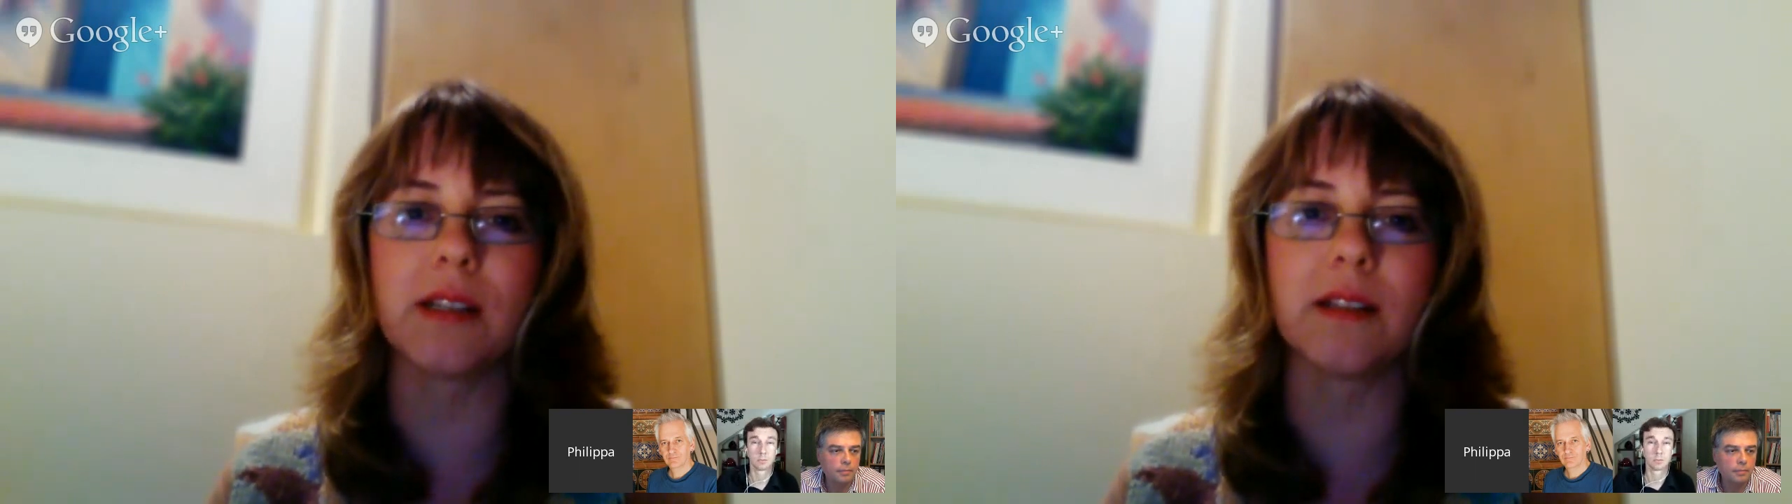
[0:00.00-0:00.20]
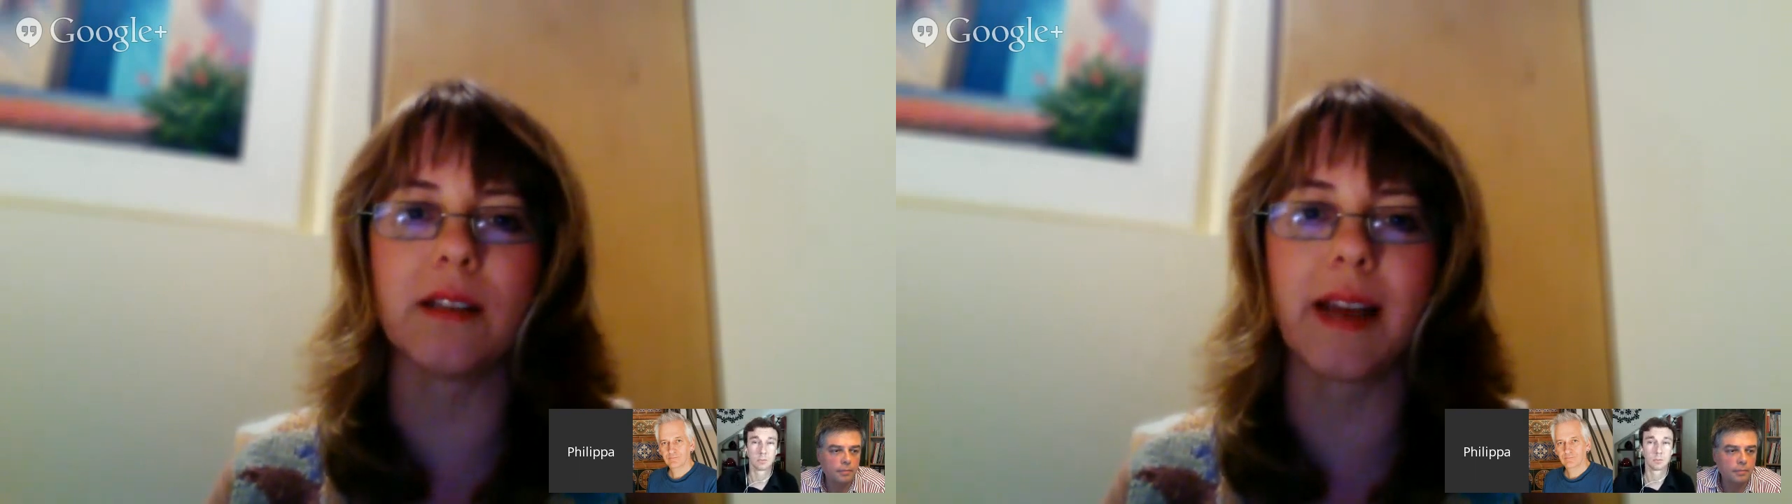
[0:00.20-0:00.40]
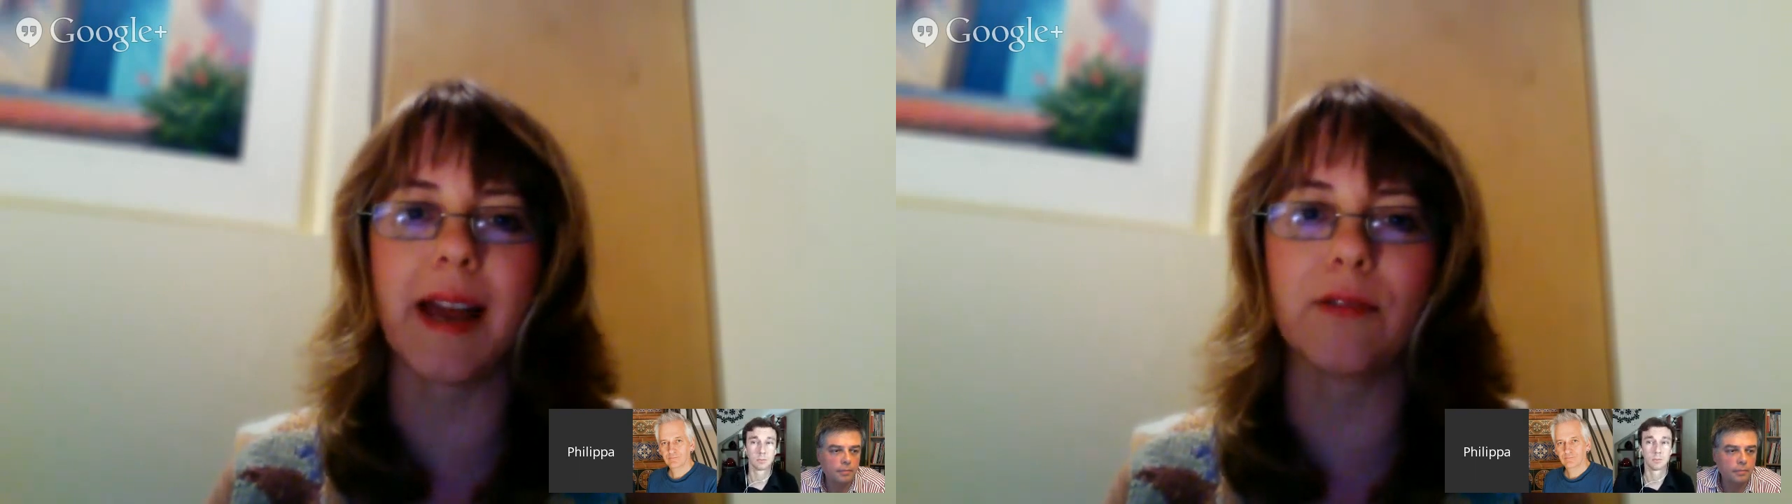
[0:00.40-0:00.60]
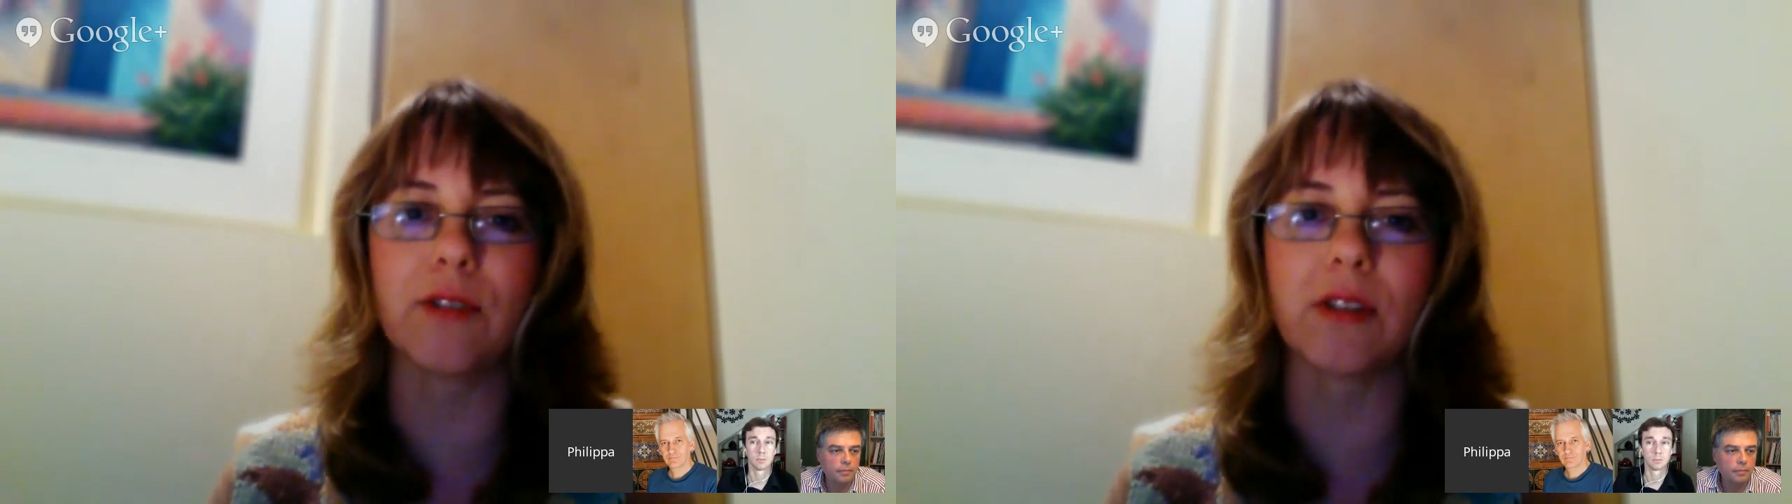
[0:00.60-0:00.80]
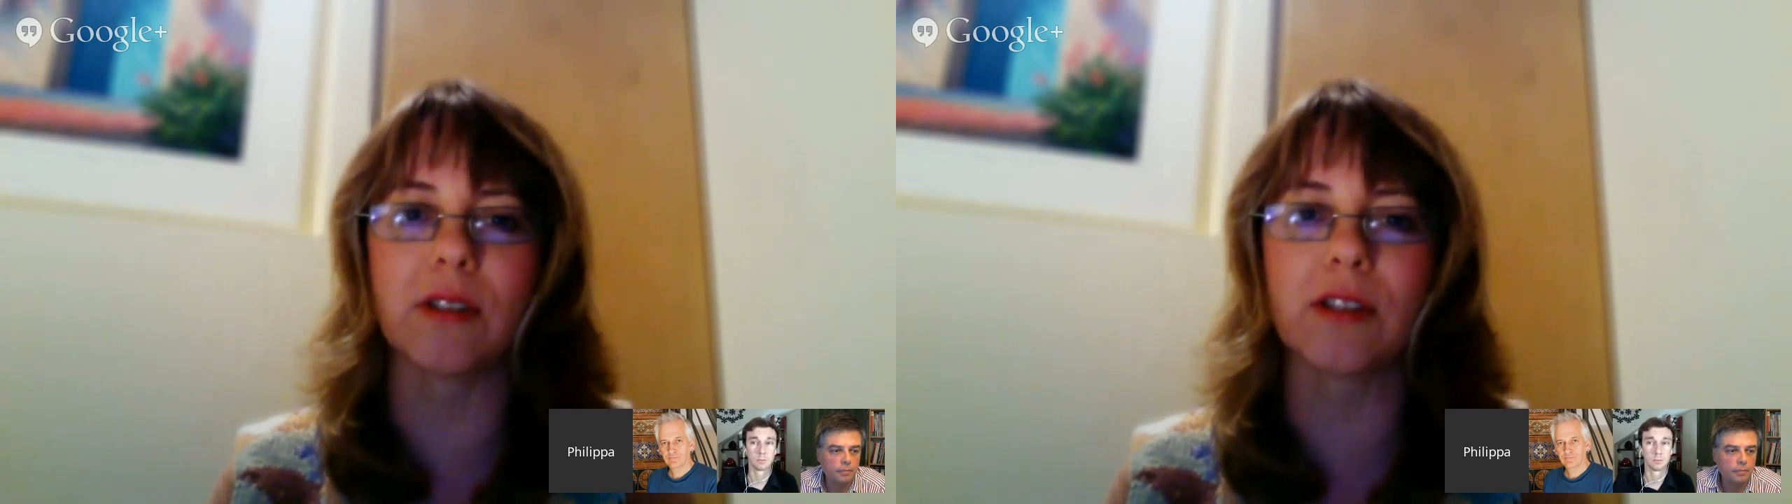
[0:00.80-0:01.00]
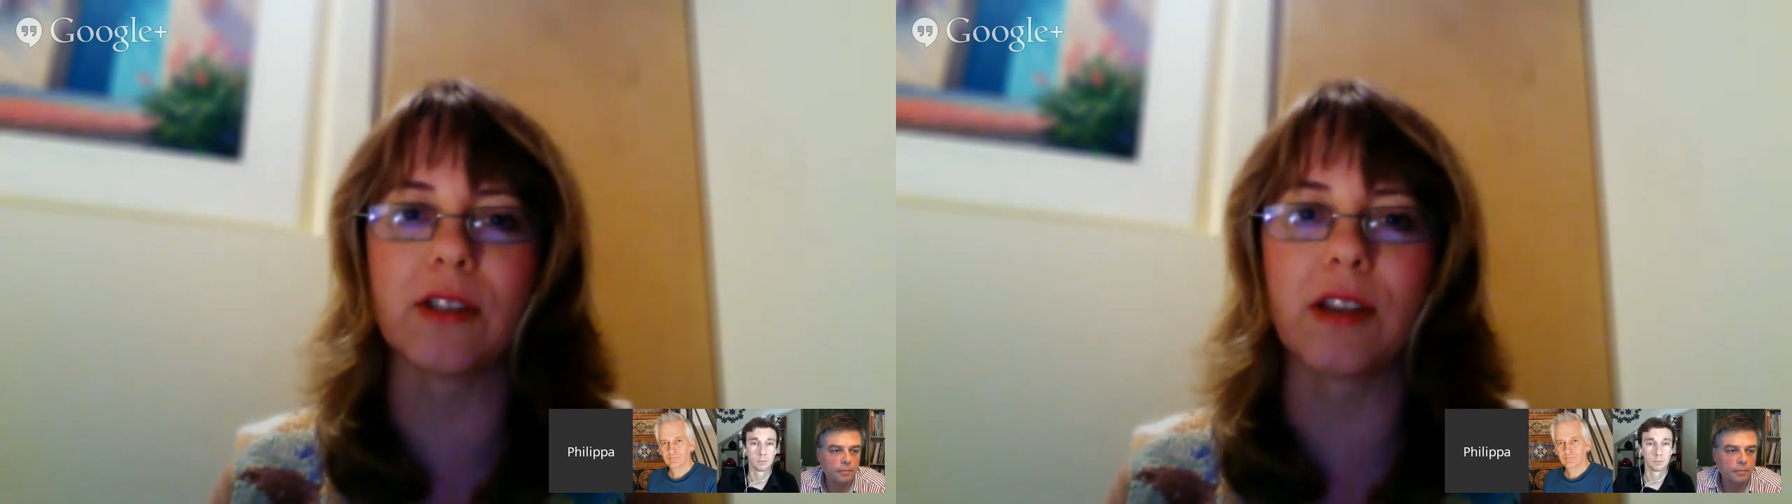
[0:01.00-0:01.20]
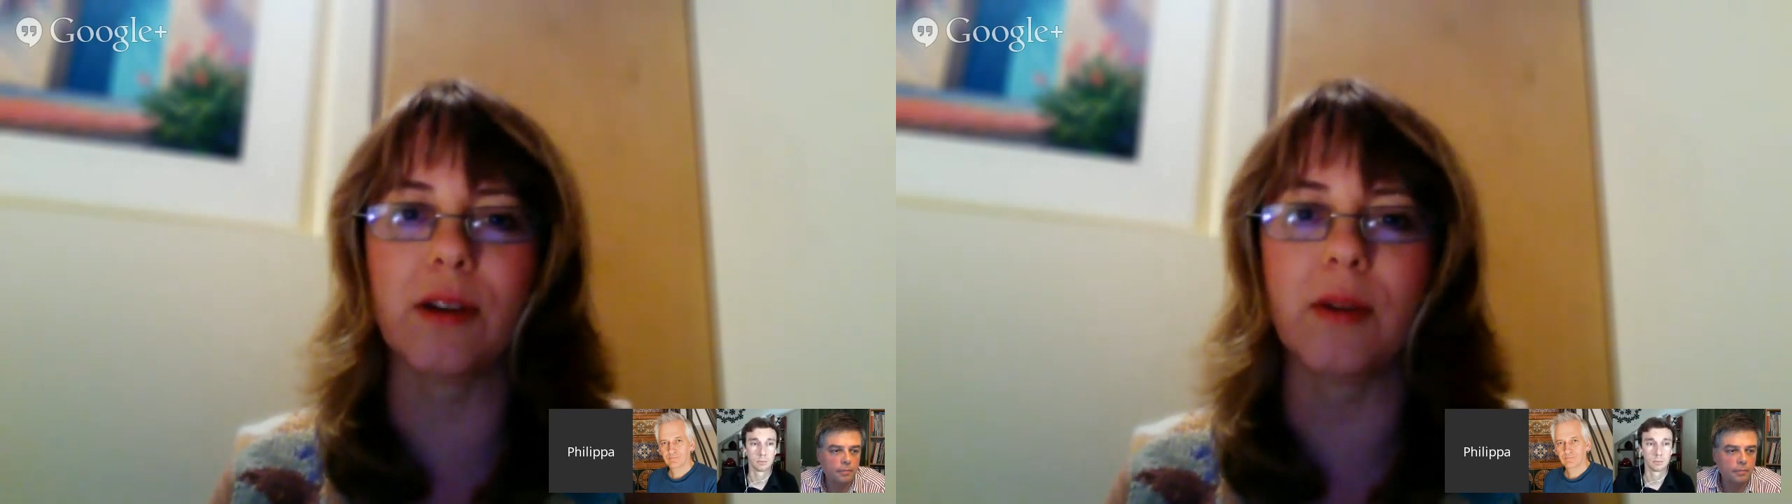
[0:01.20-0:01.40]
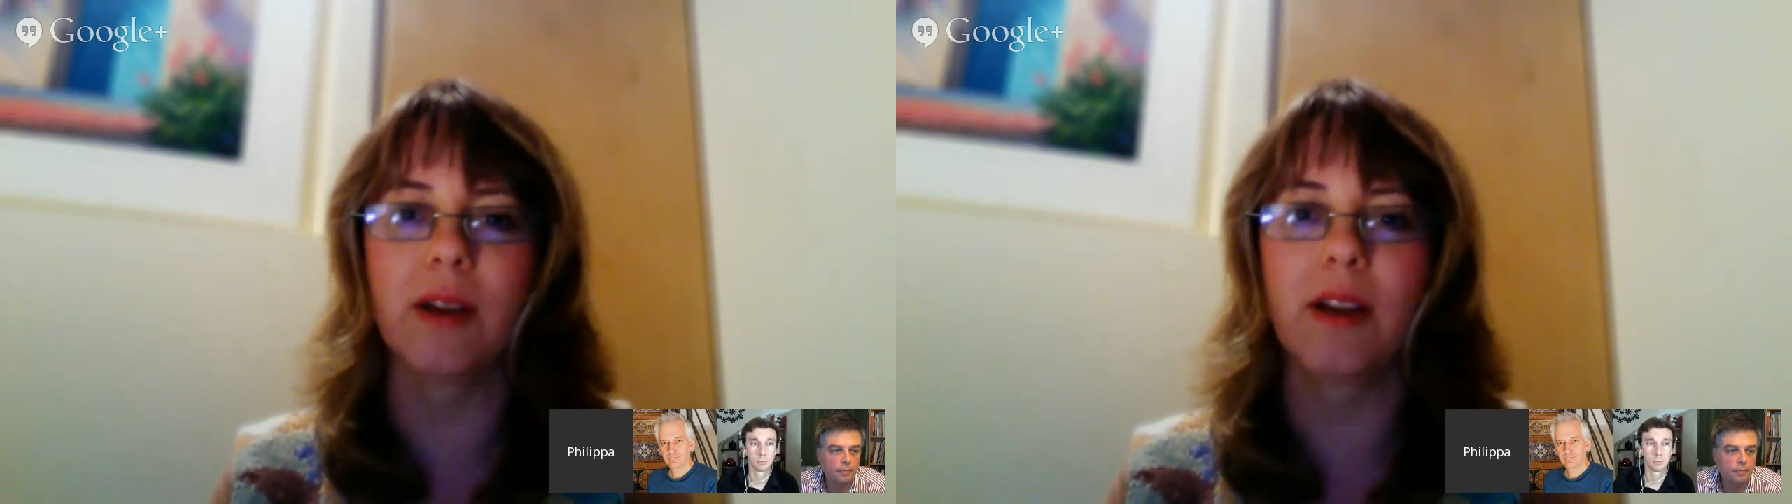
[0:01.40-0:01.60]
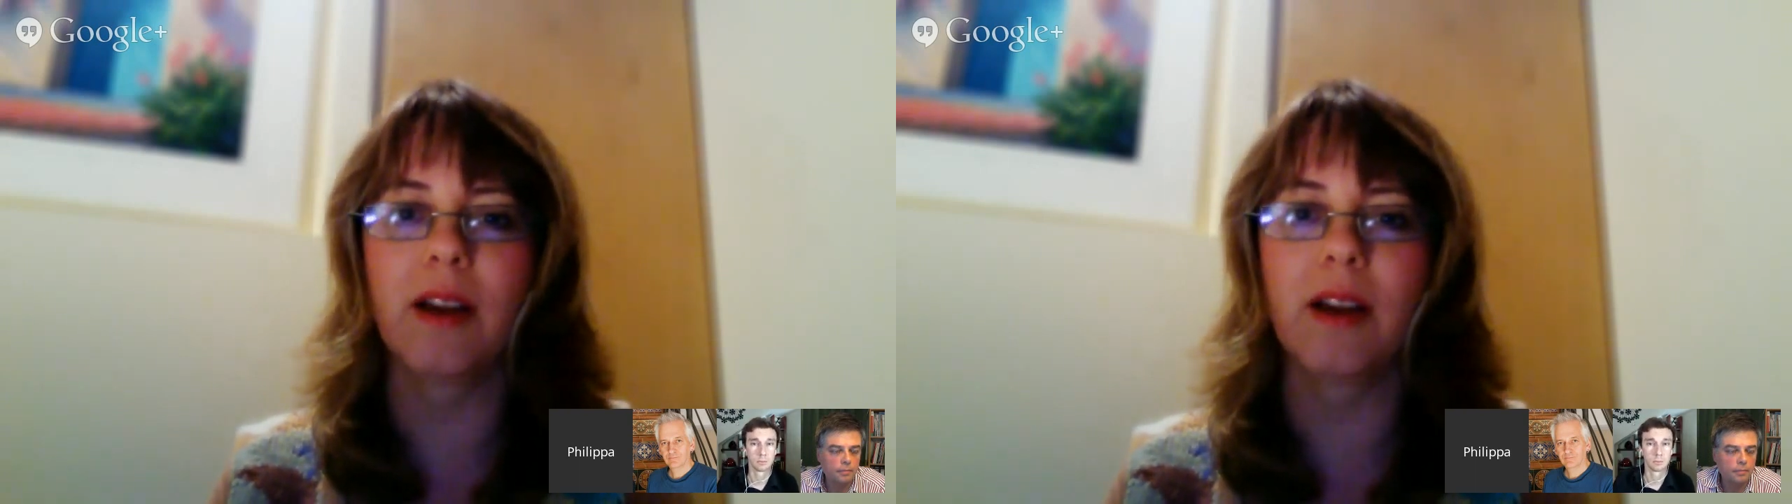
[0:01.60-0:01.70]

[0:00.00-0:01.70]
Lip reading: as an accountant, so